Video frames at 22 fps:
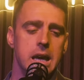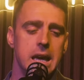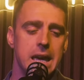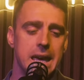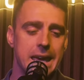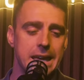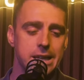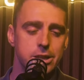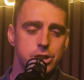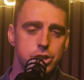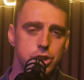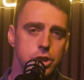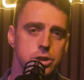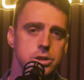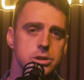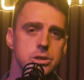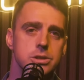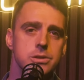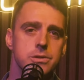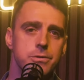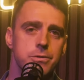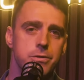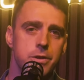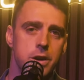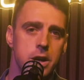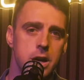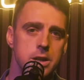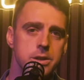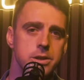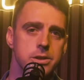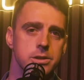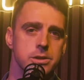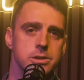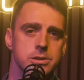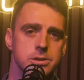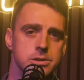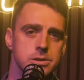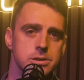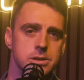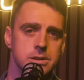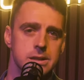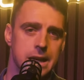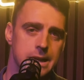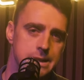It just
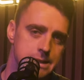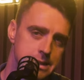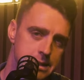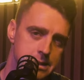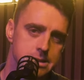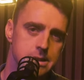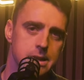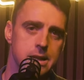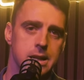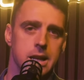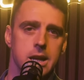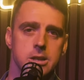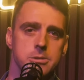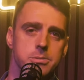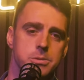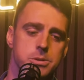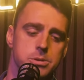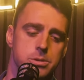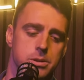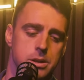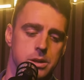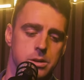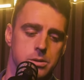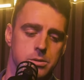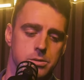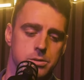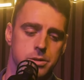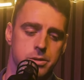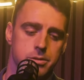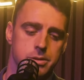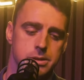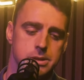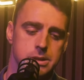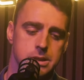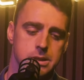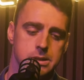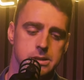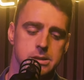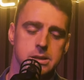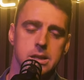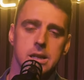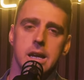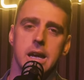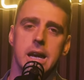furthers that disconnect between the
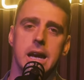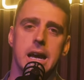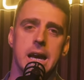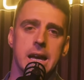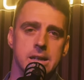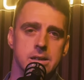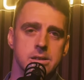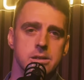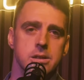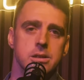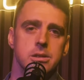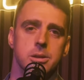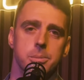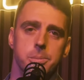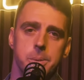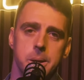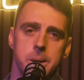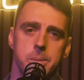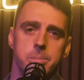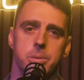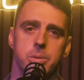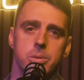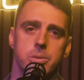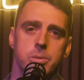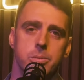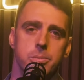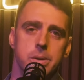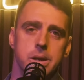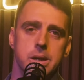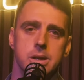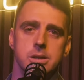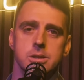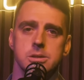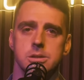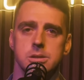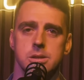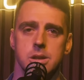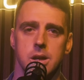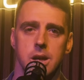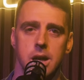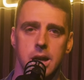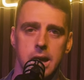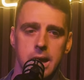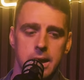authorities and the people, because
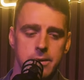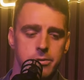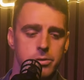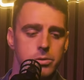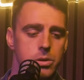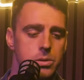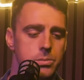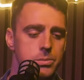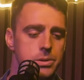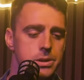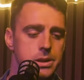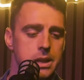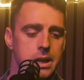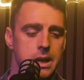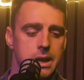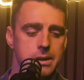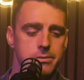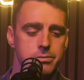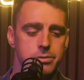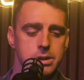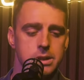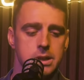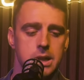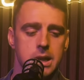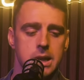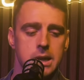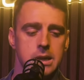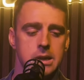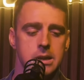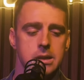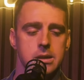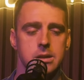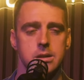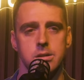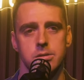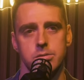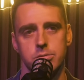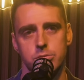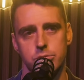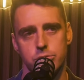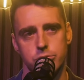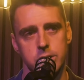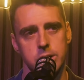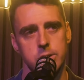everyone with their everyday
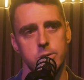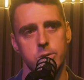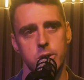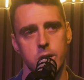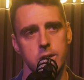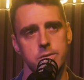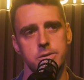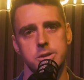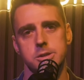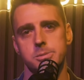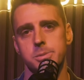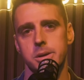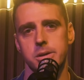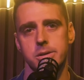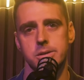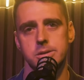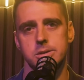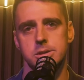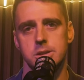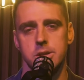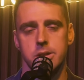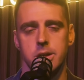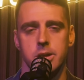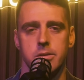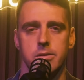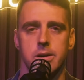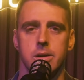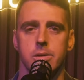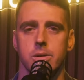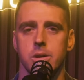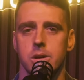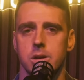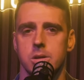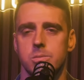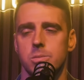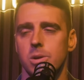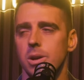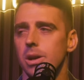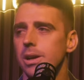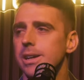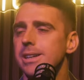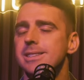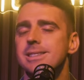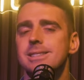real life experience are looking around going,
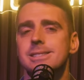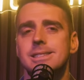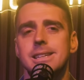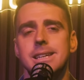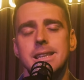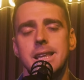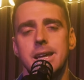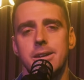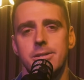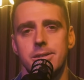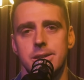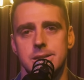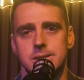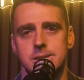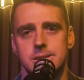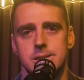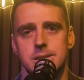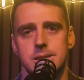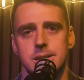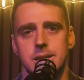well, I can see there is